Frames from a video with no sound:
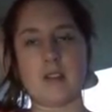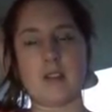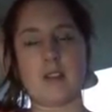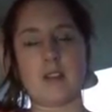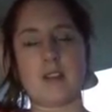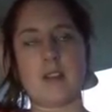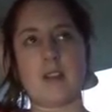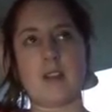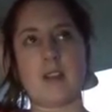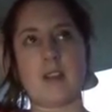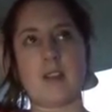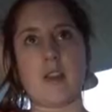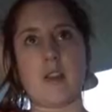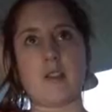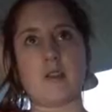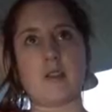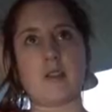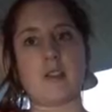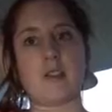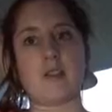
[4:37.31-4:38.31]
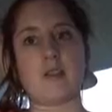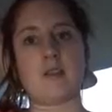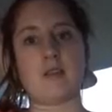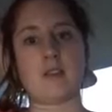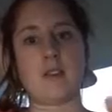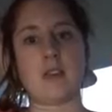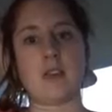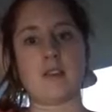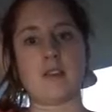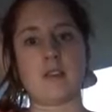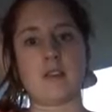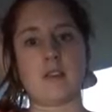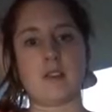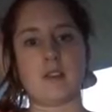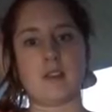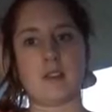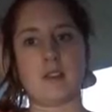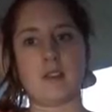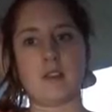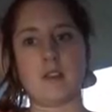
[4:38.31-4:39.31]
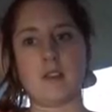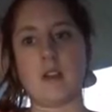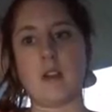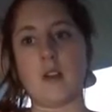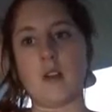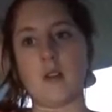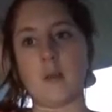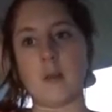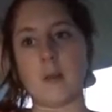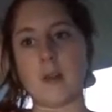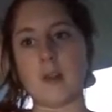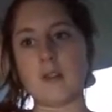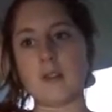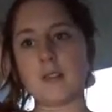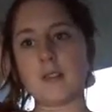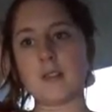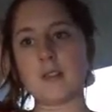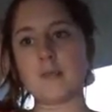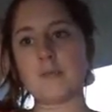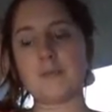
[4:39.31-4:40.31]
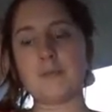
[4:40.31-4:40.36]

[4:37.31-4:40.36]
and then thousands of lesser known ones.